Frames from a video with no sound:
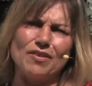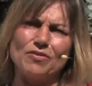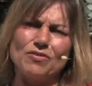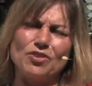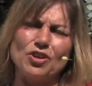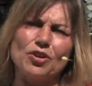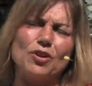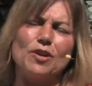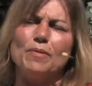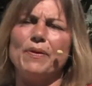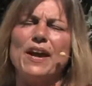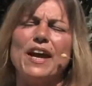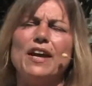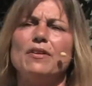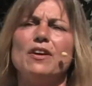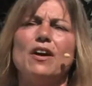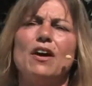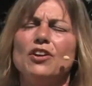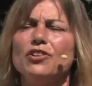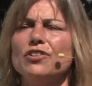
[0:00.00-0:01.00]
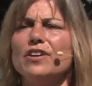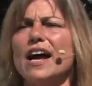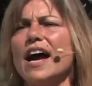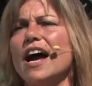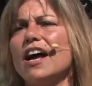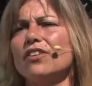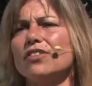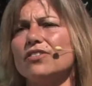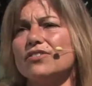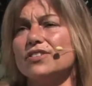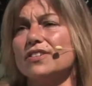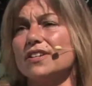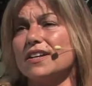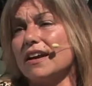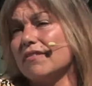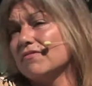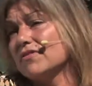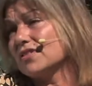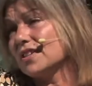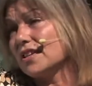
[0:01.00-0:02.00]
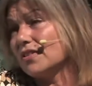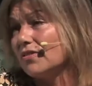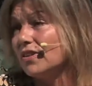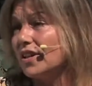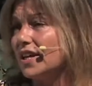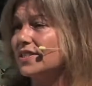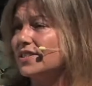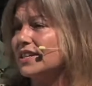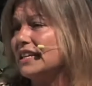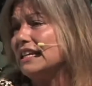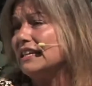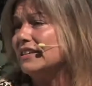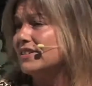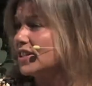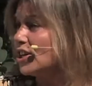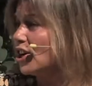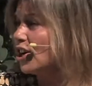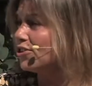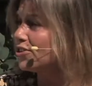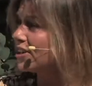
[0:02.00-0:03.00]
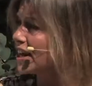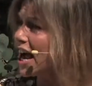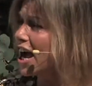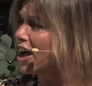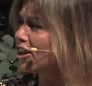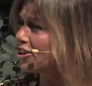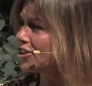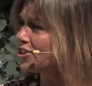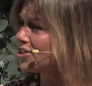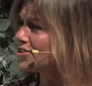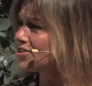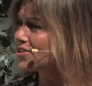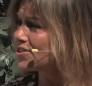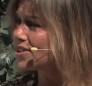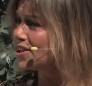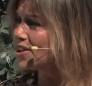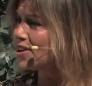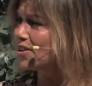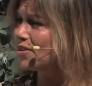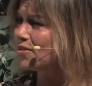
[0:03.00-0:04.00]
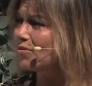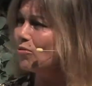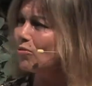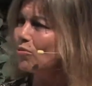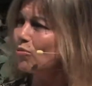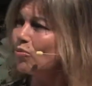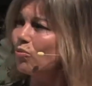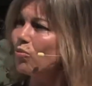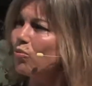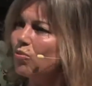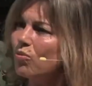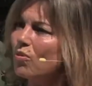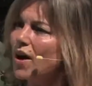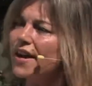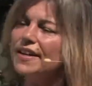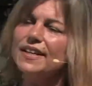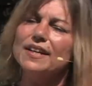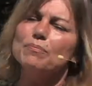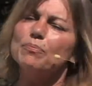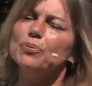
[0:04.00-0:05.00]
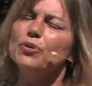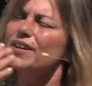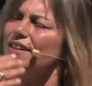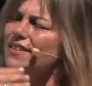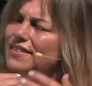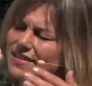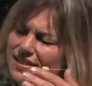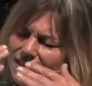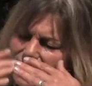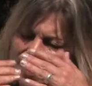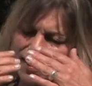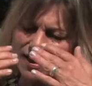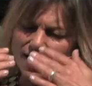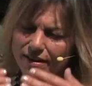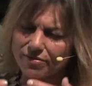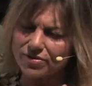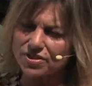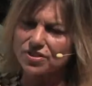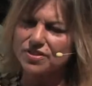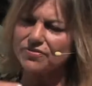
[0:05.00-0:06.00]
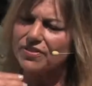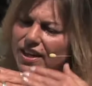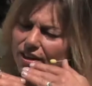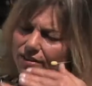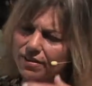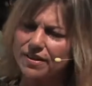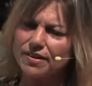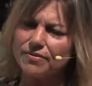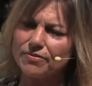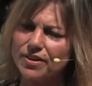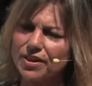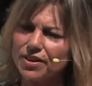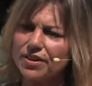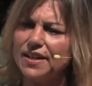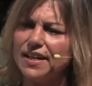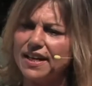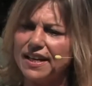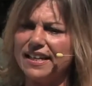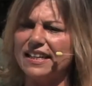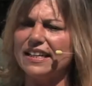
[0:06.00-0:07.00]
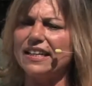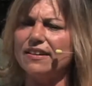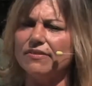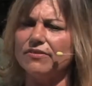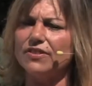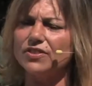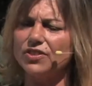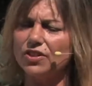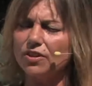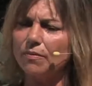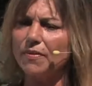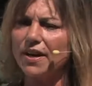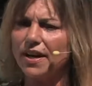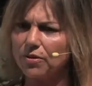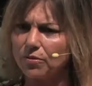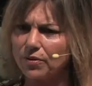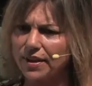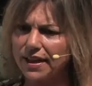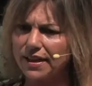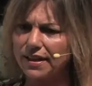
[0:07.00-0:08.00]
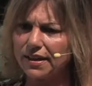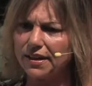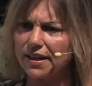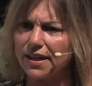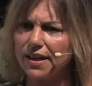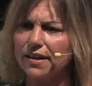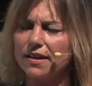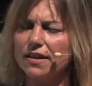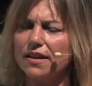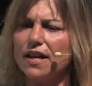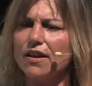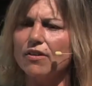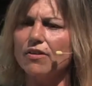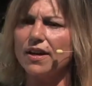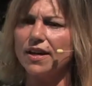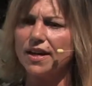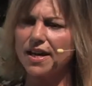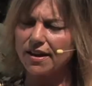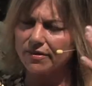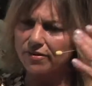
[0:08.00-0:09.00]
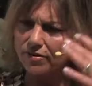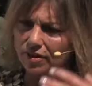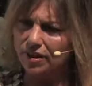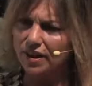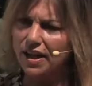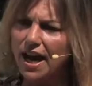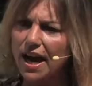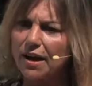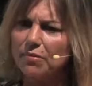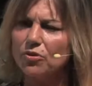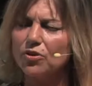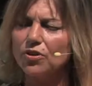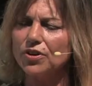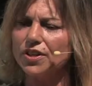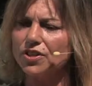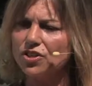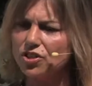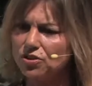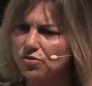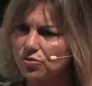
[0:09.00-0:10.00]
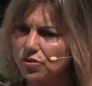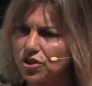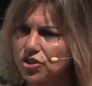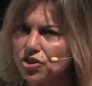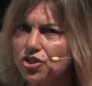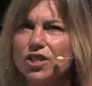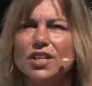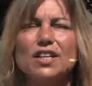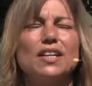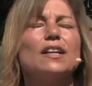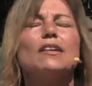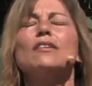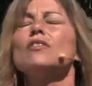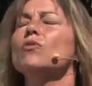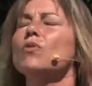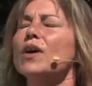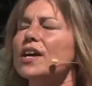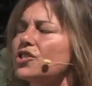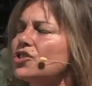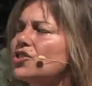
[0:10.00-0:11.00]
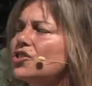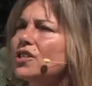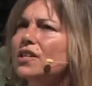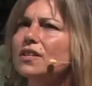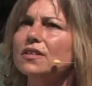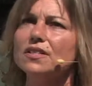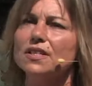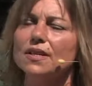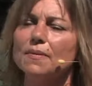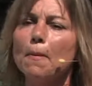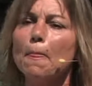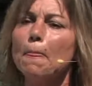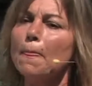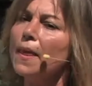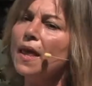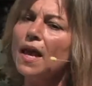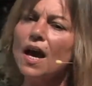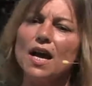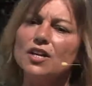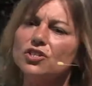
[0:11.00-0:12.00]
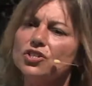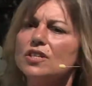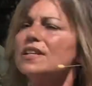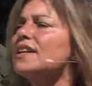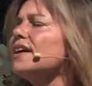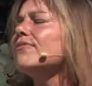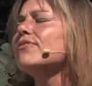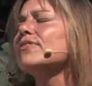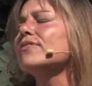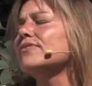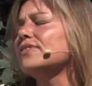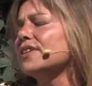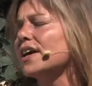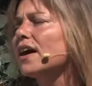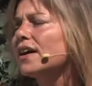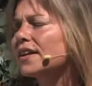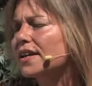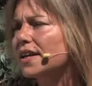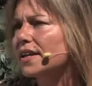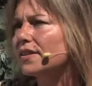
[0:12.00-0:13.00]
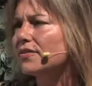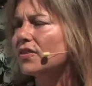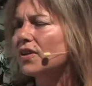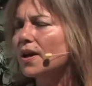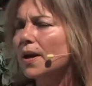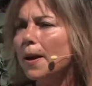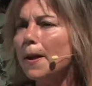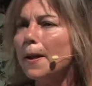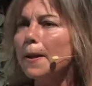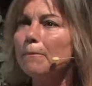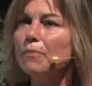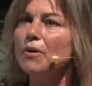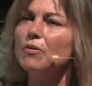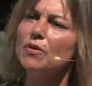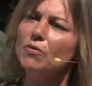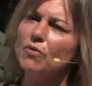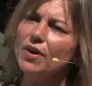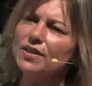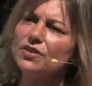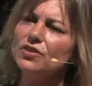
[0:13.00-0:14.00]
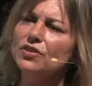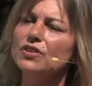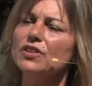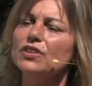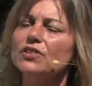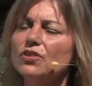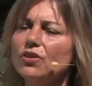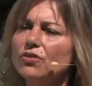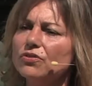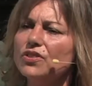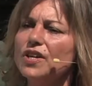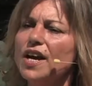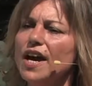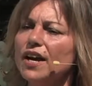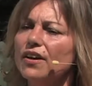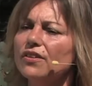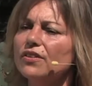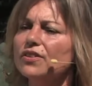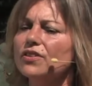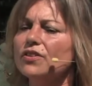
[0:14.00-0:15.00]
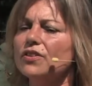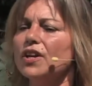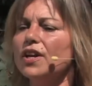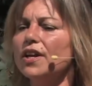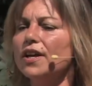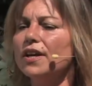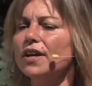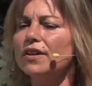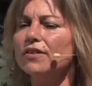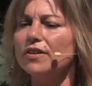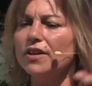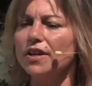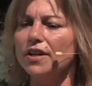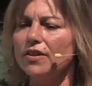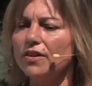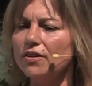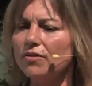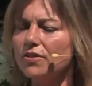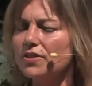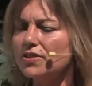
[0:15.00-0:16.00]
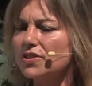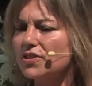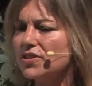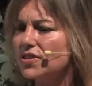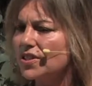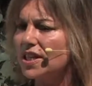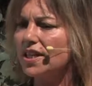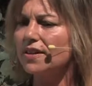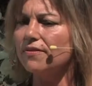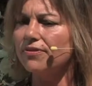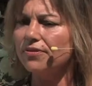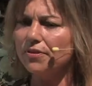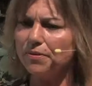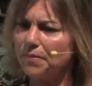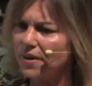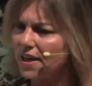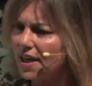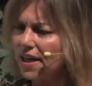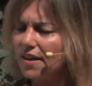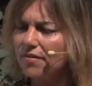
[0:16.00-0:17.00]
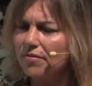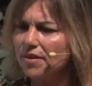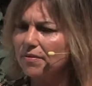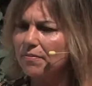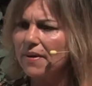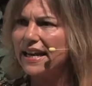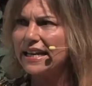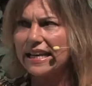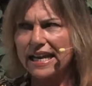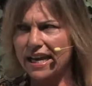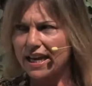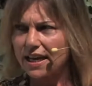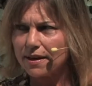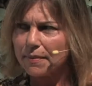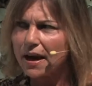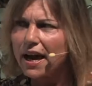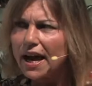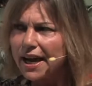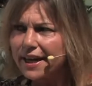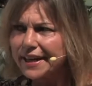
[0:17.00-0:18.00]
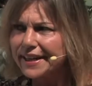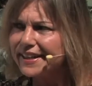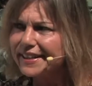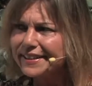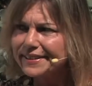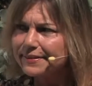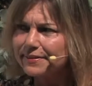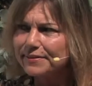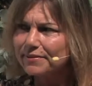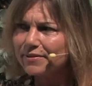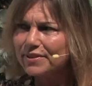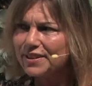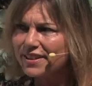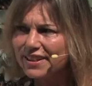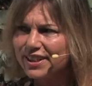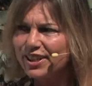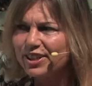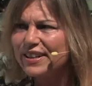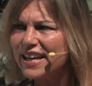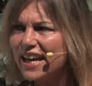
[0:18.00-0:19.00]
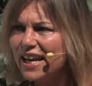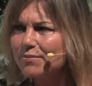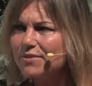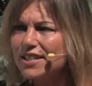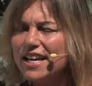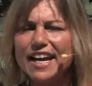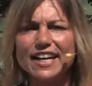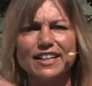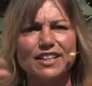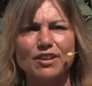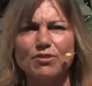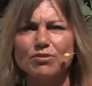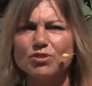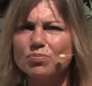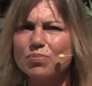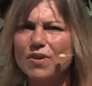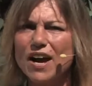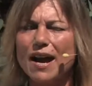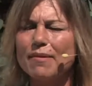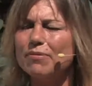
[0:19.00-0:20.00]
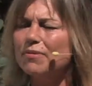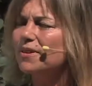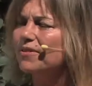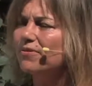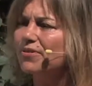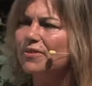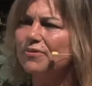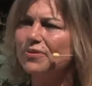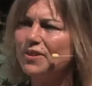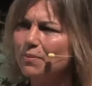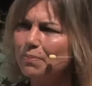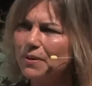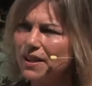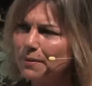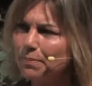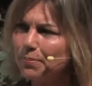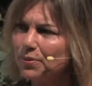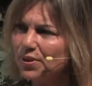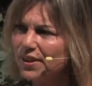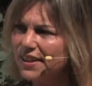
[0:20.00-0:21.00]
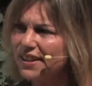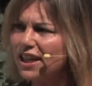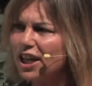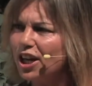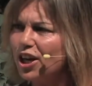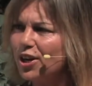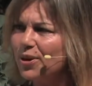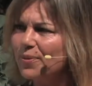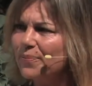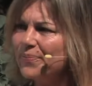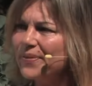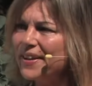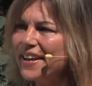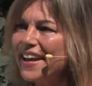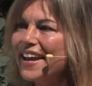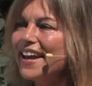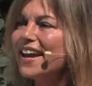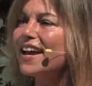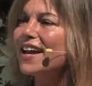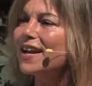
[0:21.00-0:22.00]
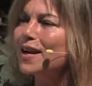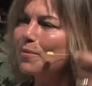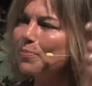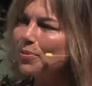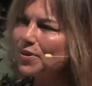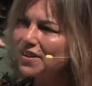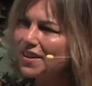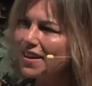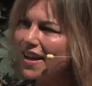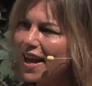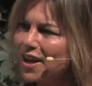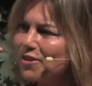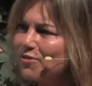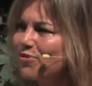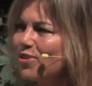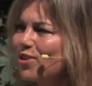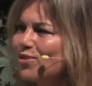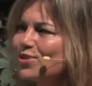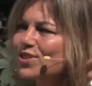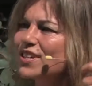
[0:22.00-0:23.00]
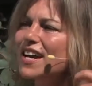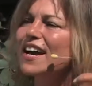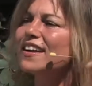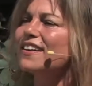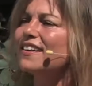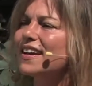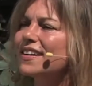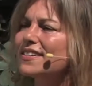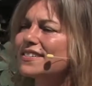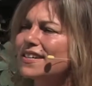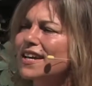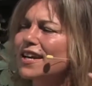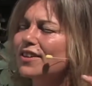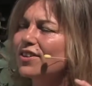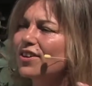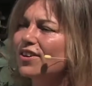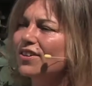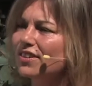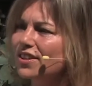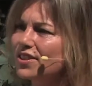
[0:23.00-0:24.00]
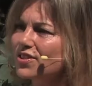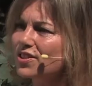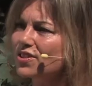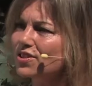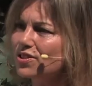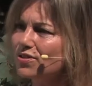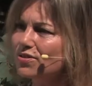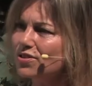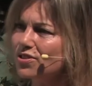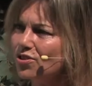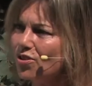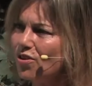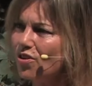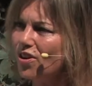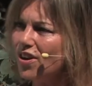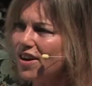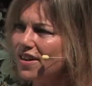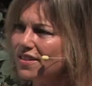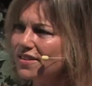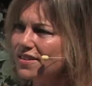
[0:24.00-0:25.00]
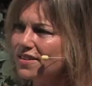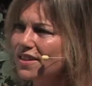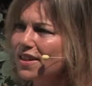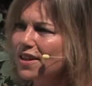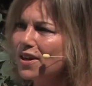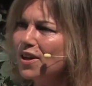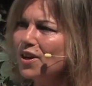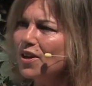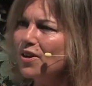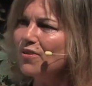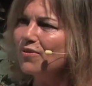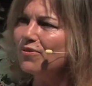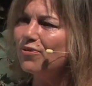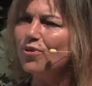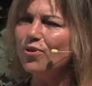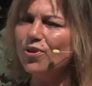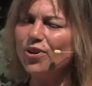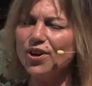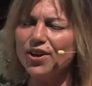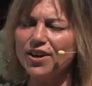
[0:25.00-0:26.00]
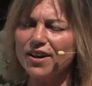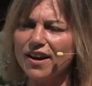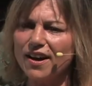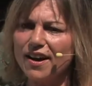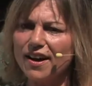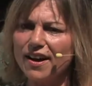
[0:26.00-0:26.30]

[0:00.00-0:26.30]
they're going to pay you $100. And I was like, well, that's an easy $100. I didn't put it to see. I was very, very naive until my awakening, and now I have a lot more intuition and questions, and I should never have done it. But we went to this hotel, and there was a seat for me with my name on it, with a little name tag. There was probably 50 people in there, and I put the headphones on, and I sat there and listened to songs for